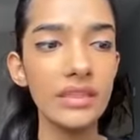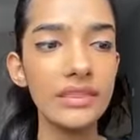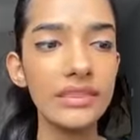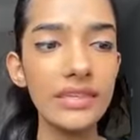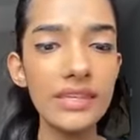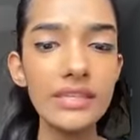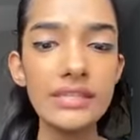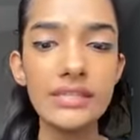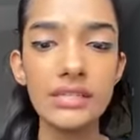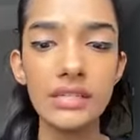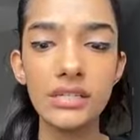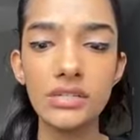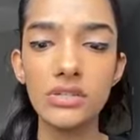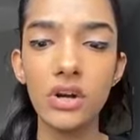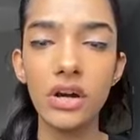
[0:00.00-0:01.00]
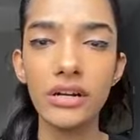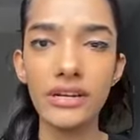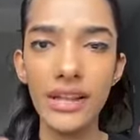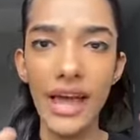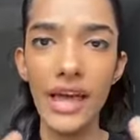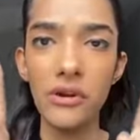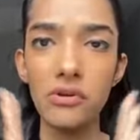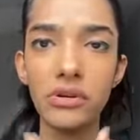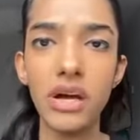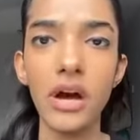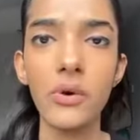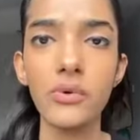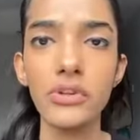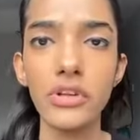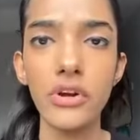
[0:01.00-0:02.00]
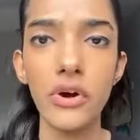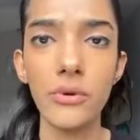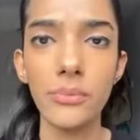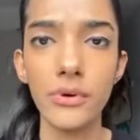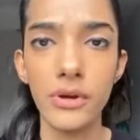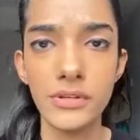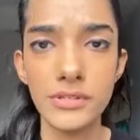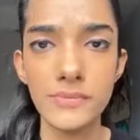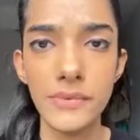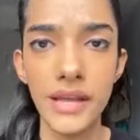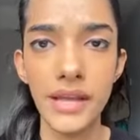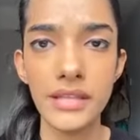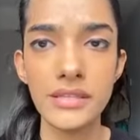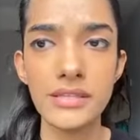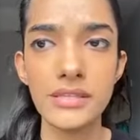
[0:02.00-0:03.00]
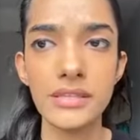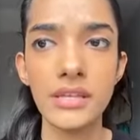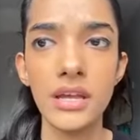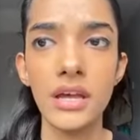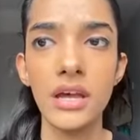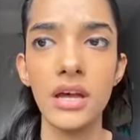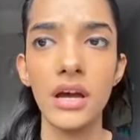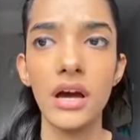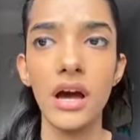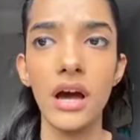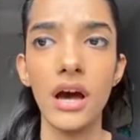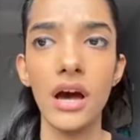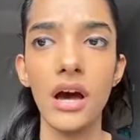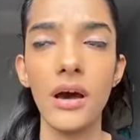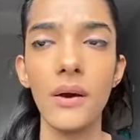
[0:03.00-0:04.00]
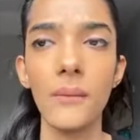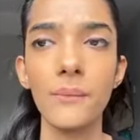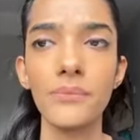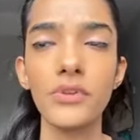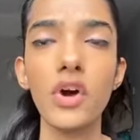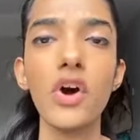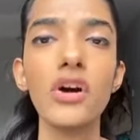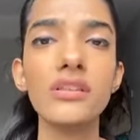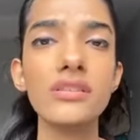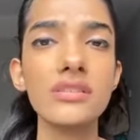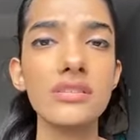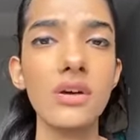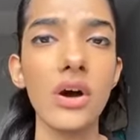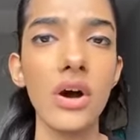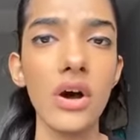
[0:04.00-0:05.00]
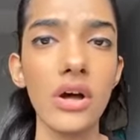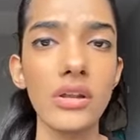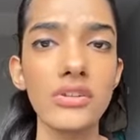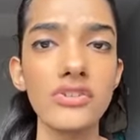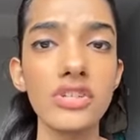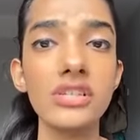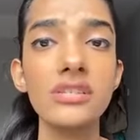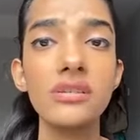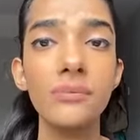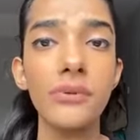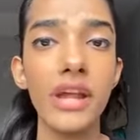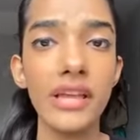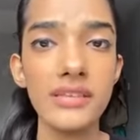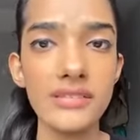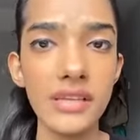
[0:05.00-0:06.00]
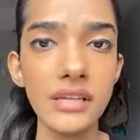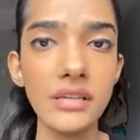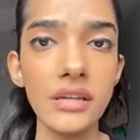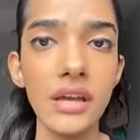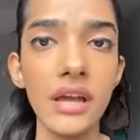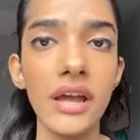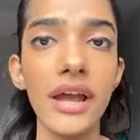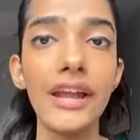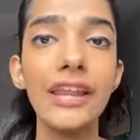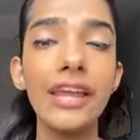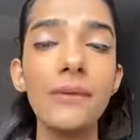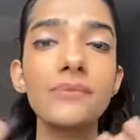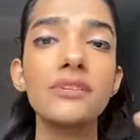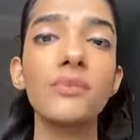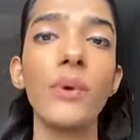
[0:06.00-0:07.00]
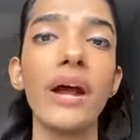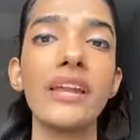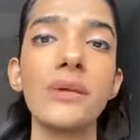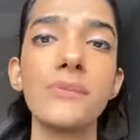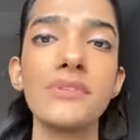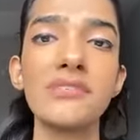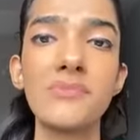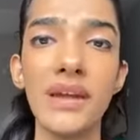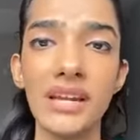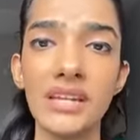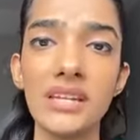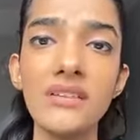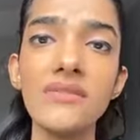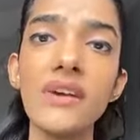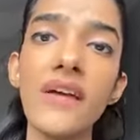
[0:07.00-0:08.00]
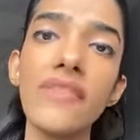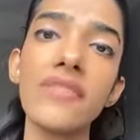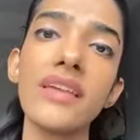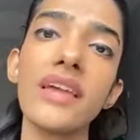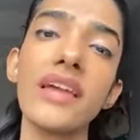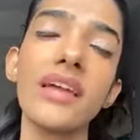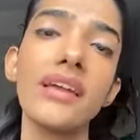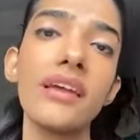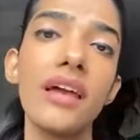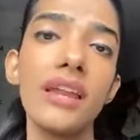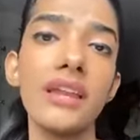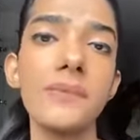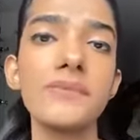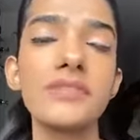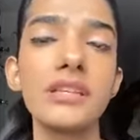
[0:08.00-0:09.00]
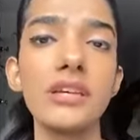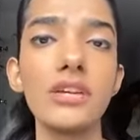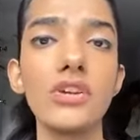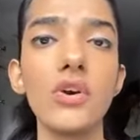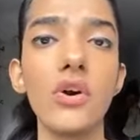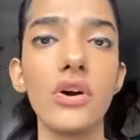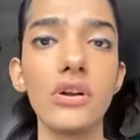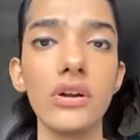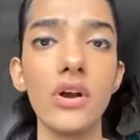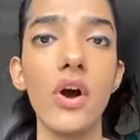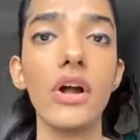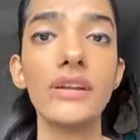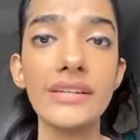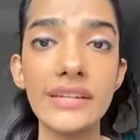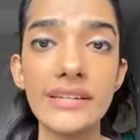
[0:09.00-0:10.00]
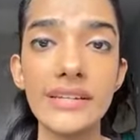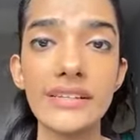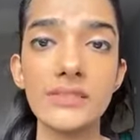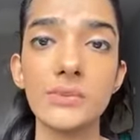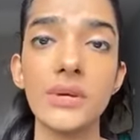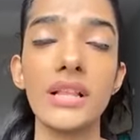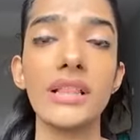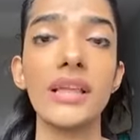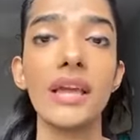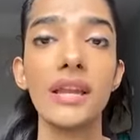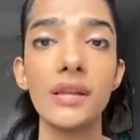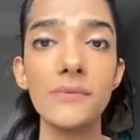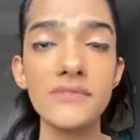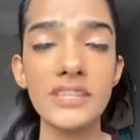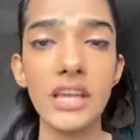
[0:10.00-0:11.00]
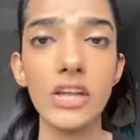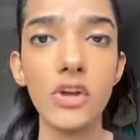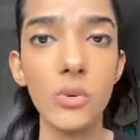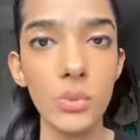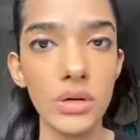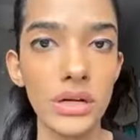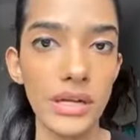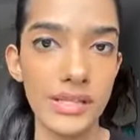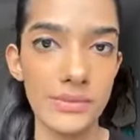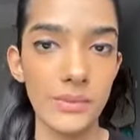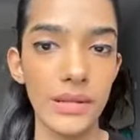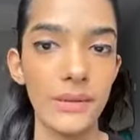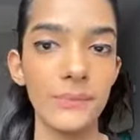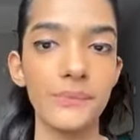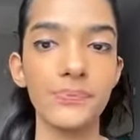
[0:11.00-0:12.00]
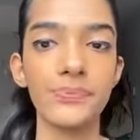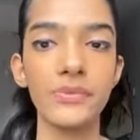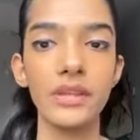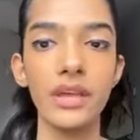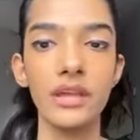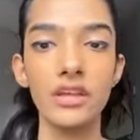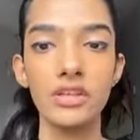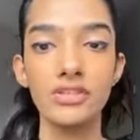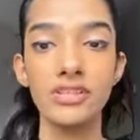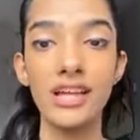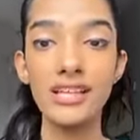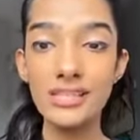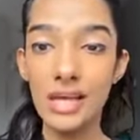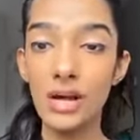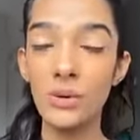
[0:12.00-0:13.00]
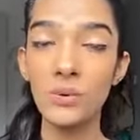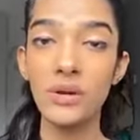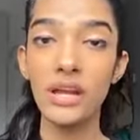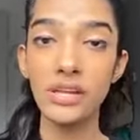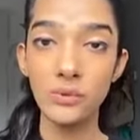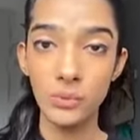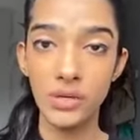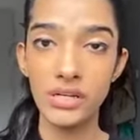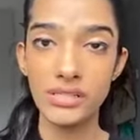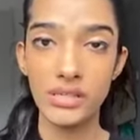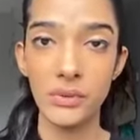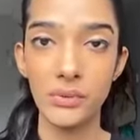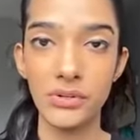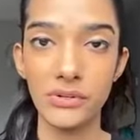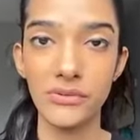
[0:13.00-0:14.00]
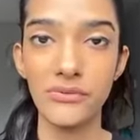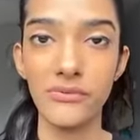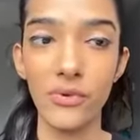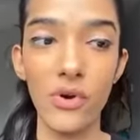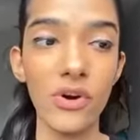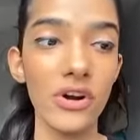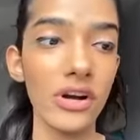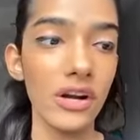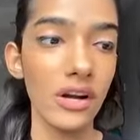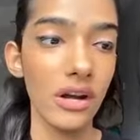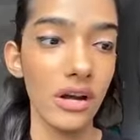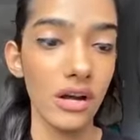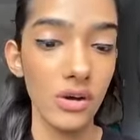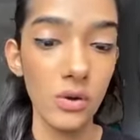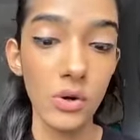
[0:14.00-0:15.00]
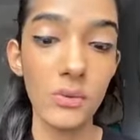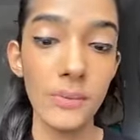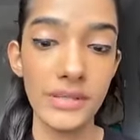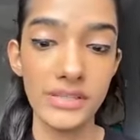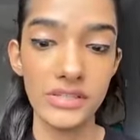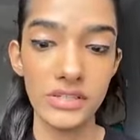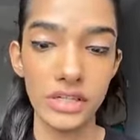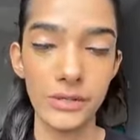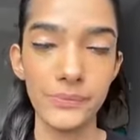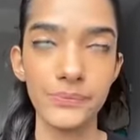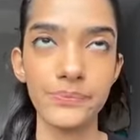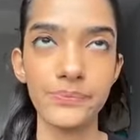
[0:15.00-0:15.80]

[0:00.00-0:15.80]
this does not narrow down your prospects' thoughts on just the pricing. It keeps a wider perspective, and they end up seeing your content as well. They end up seeing your work as well. So that's how it works out for cold messaging.